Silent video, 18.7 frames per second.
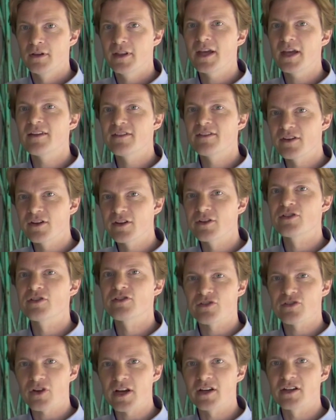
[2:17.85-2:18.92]
That is the
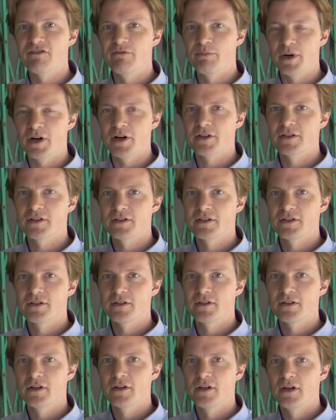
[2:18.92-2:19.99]
destructive part.
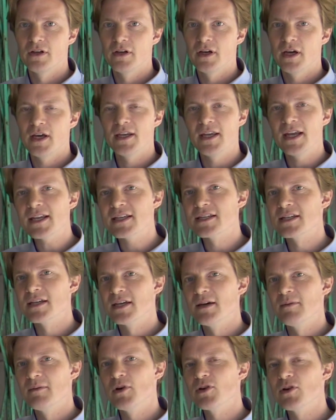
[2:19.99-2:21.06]
And yet,
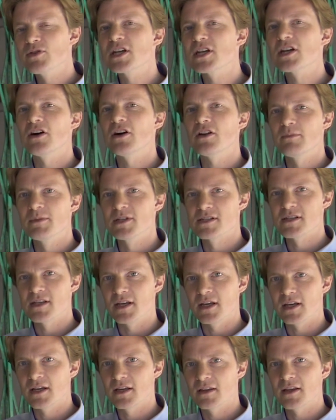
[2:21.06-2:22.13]
most economists
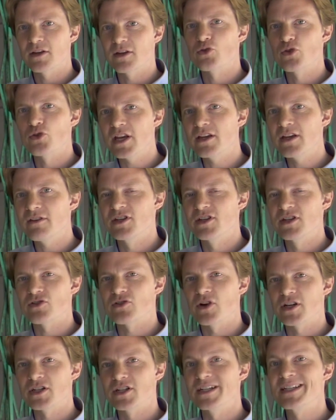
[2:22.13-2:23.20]
think that creative
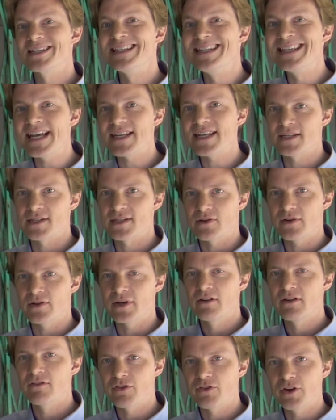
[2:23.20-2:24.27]
destruction is necessary
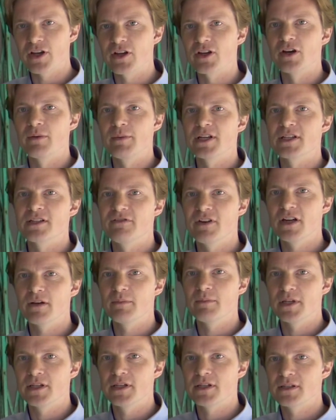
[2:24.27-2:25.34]
for economic
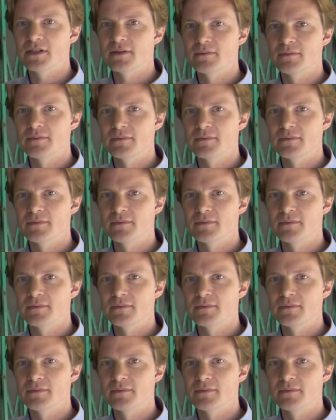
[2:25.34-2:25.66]
development.